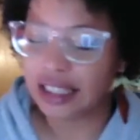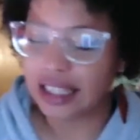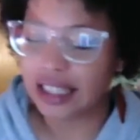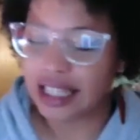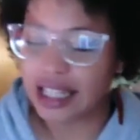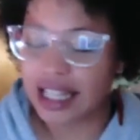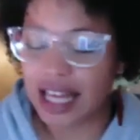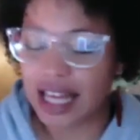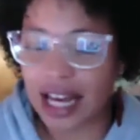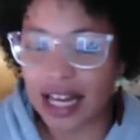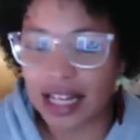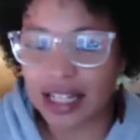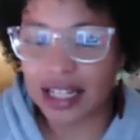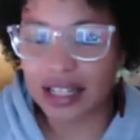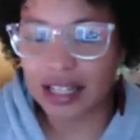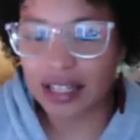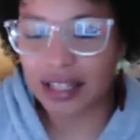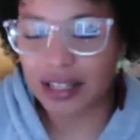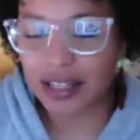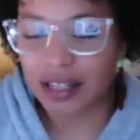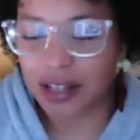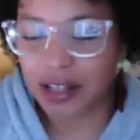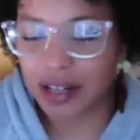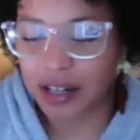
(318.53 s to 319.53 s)
that
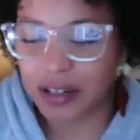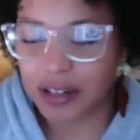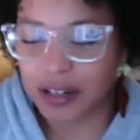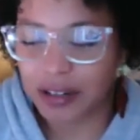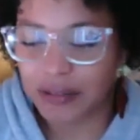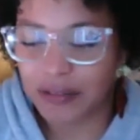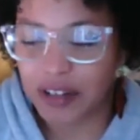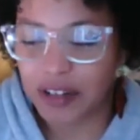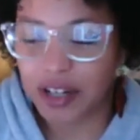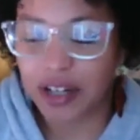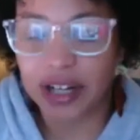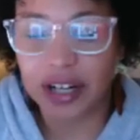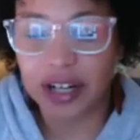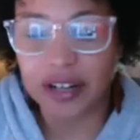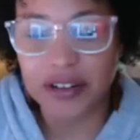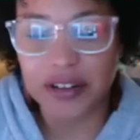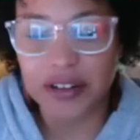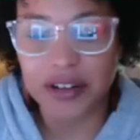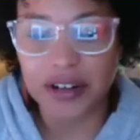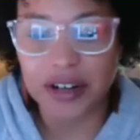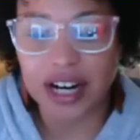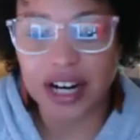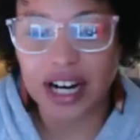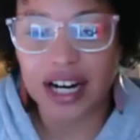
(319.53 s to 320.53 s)
they're figuring out
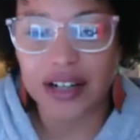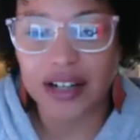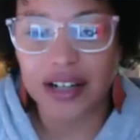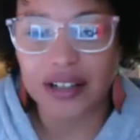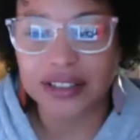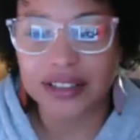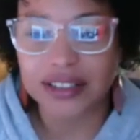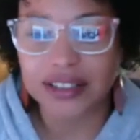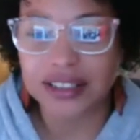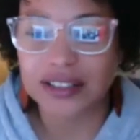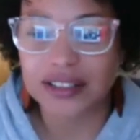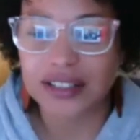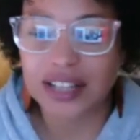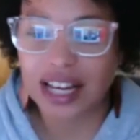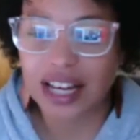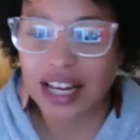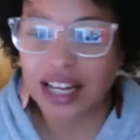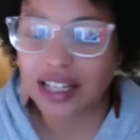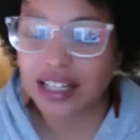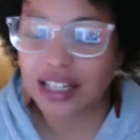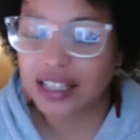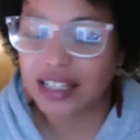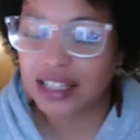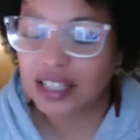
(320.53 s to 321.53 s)
their how, so
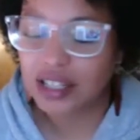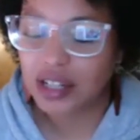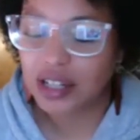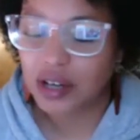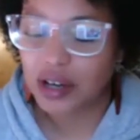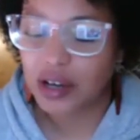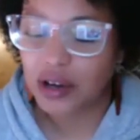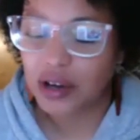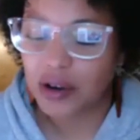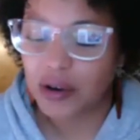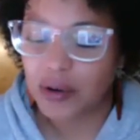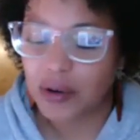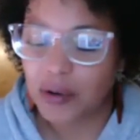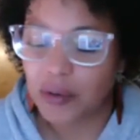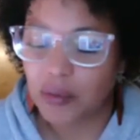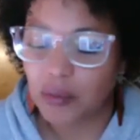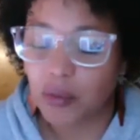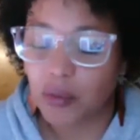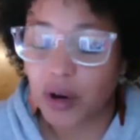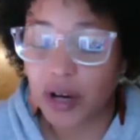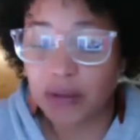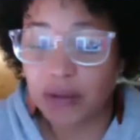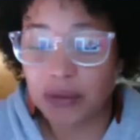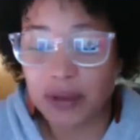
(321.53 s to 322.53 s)
that
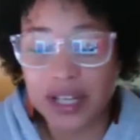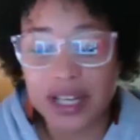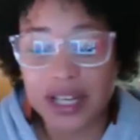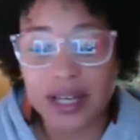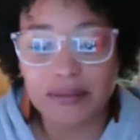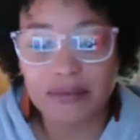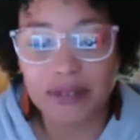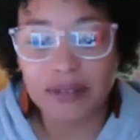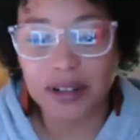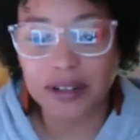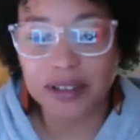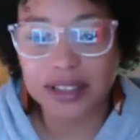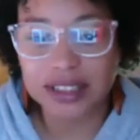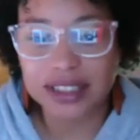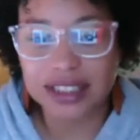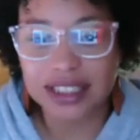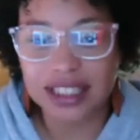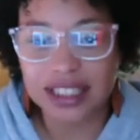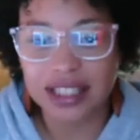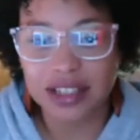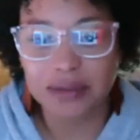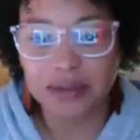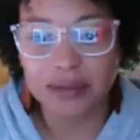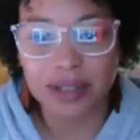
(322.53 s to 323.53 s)
one, we keep folks
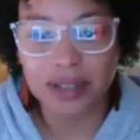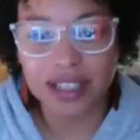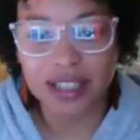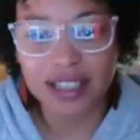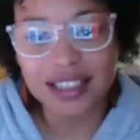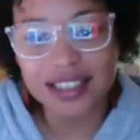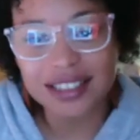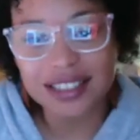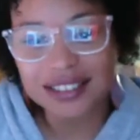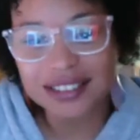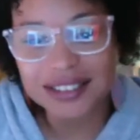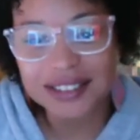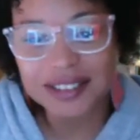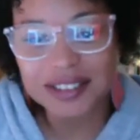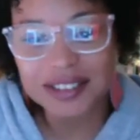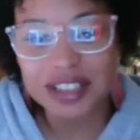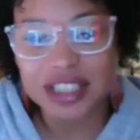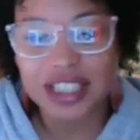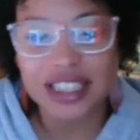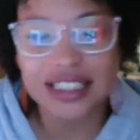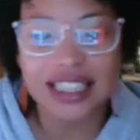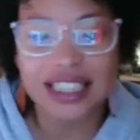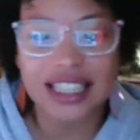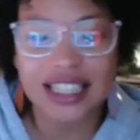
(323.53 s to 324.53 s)
in the work,
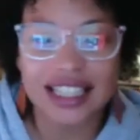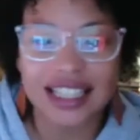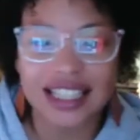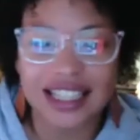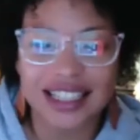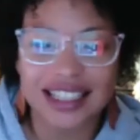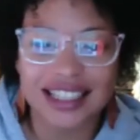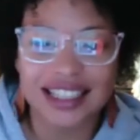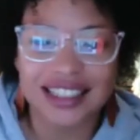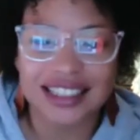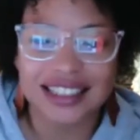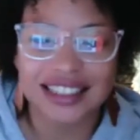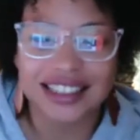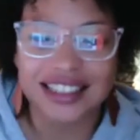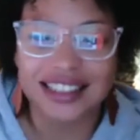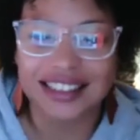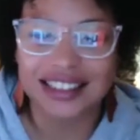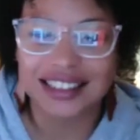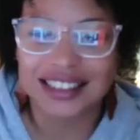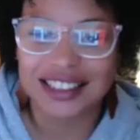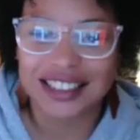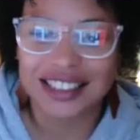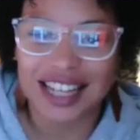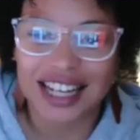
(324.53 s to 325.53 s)
because I think
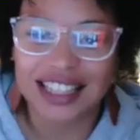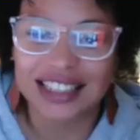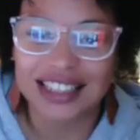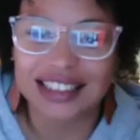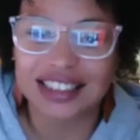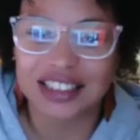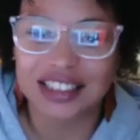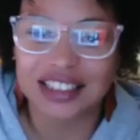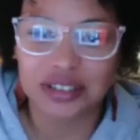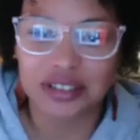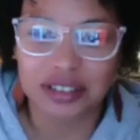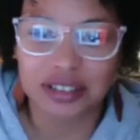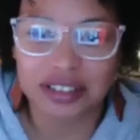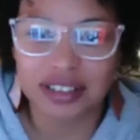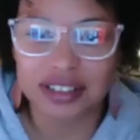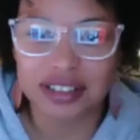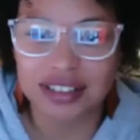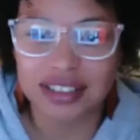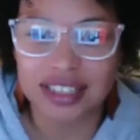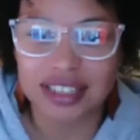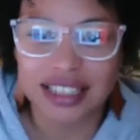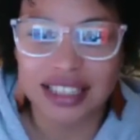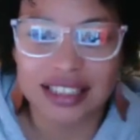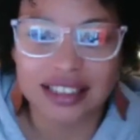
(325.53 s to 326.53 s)
that is a
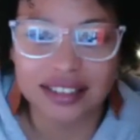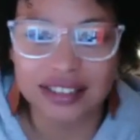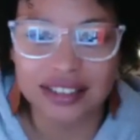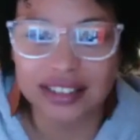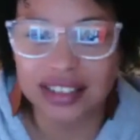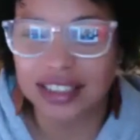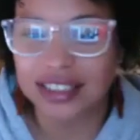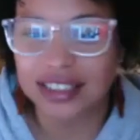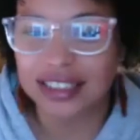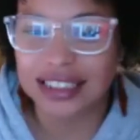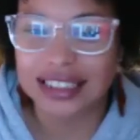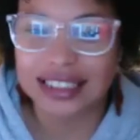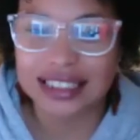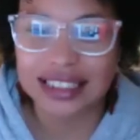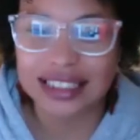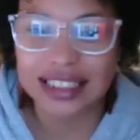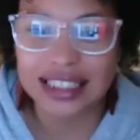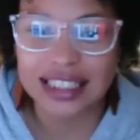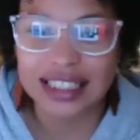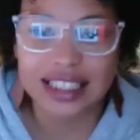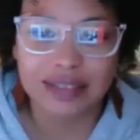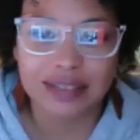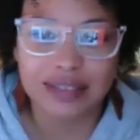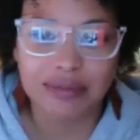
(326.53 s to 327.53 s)
struggle, like
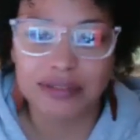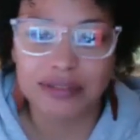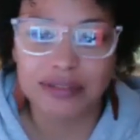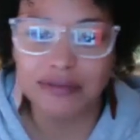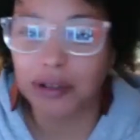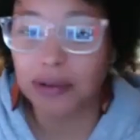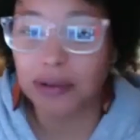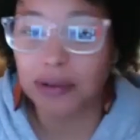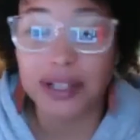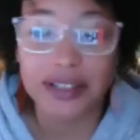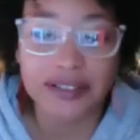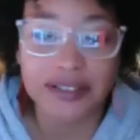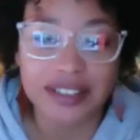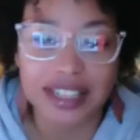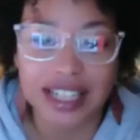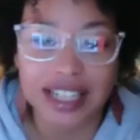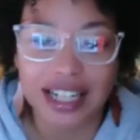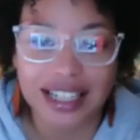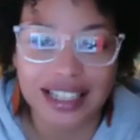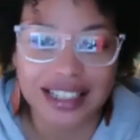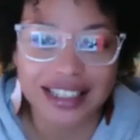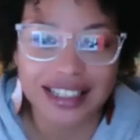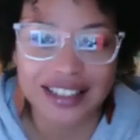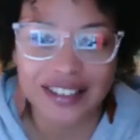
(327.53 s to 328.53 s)
consistently before we even
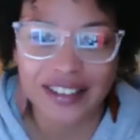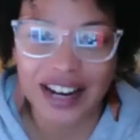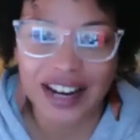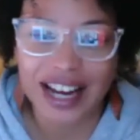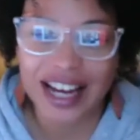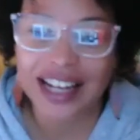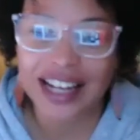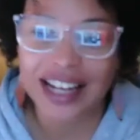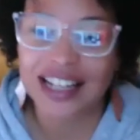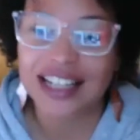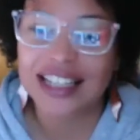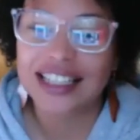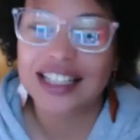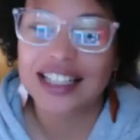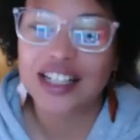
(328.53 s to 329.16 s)
got here, right?